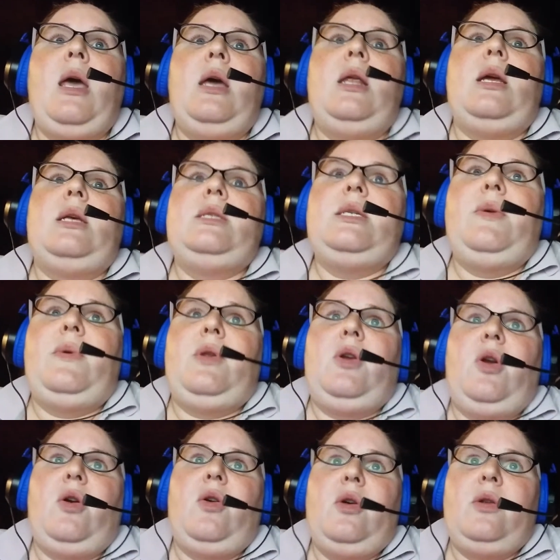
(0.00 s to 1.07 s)
You can see whether
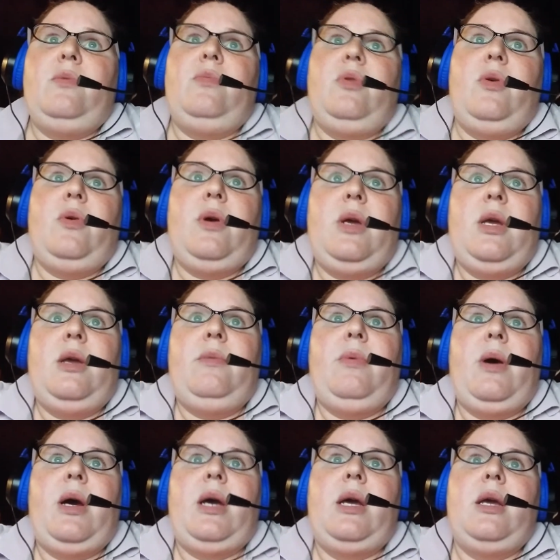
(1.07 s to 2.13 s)
you're a good employee
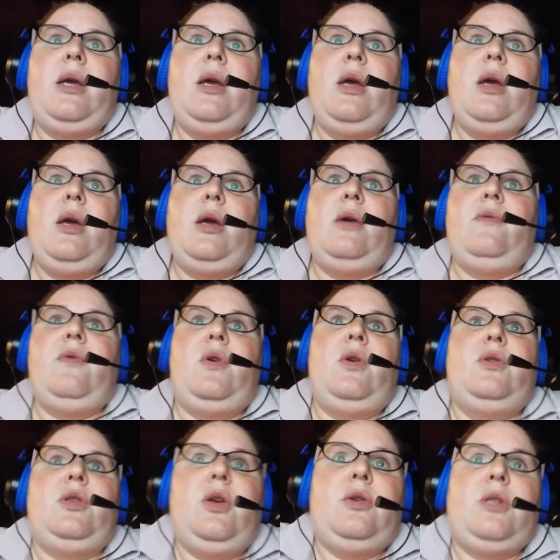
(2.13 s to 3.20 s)
by if you're
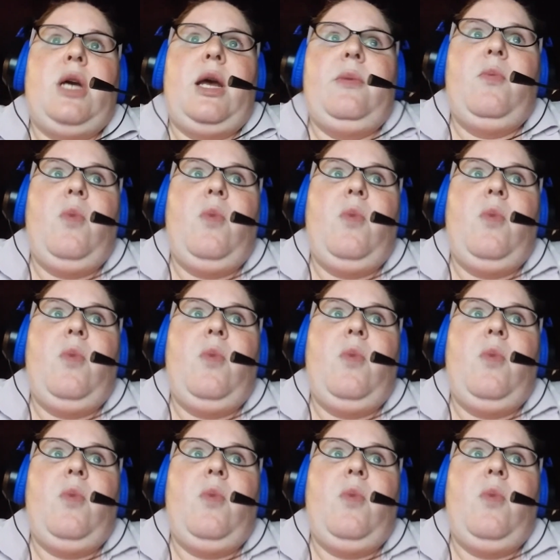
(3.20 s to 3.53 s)
using your time